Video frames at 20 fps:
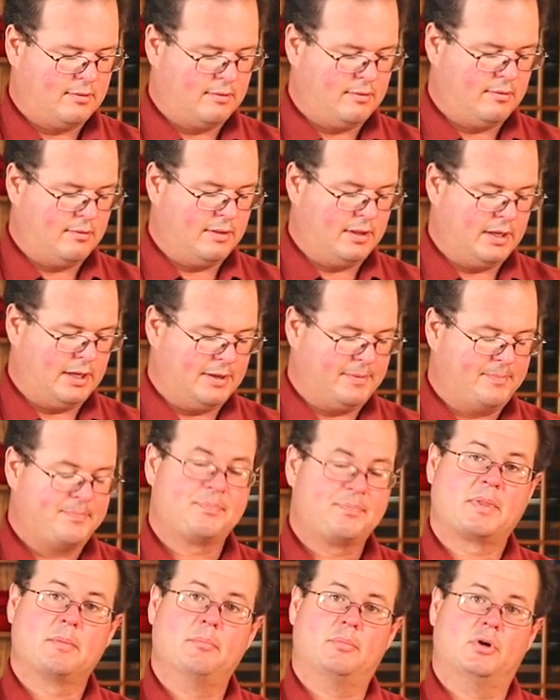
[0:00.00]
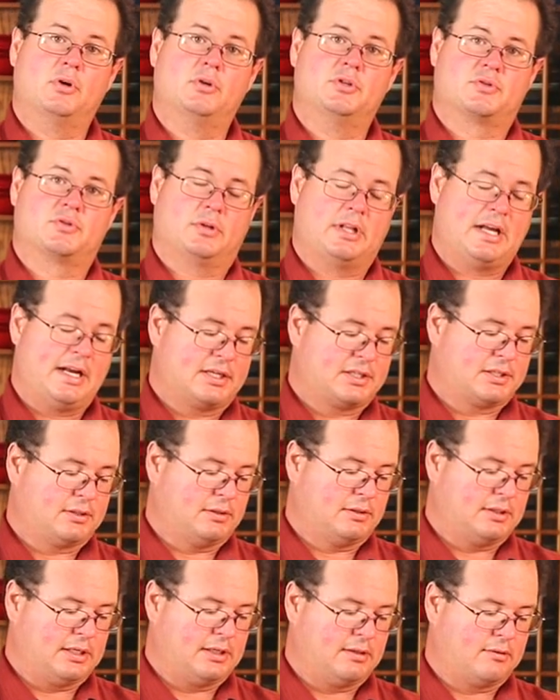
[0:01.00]
The bones will
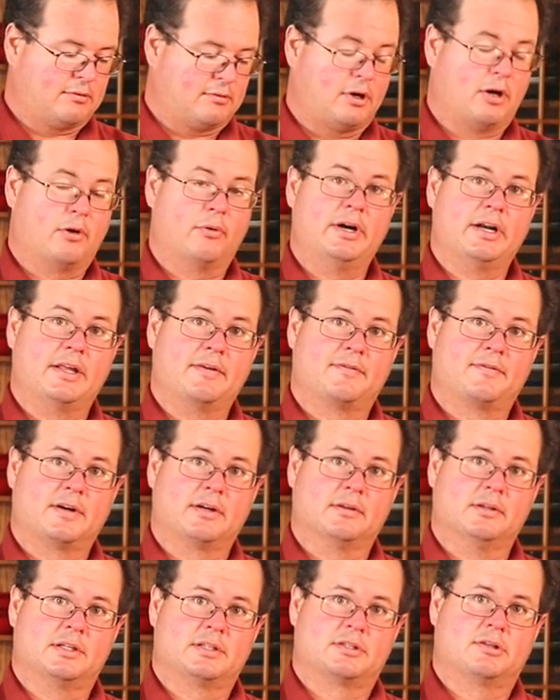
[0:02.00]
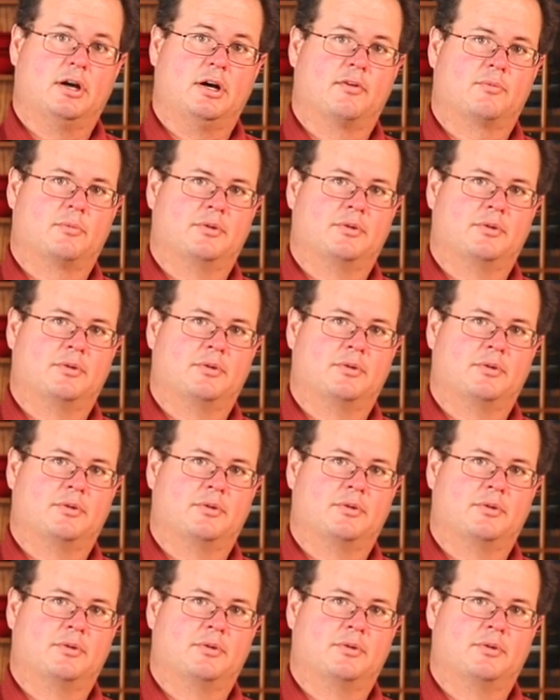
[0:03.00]
actually, they're already fairly soft,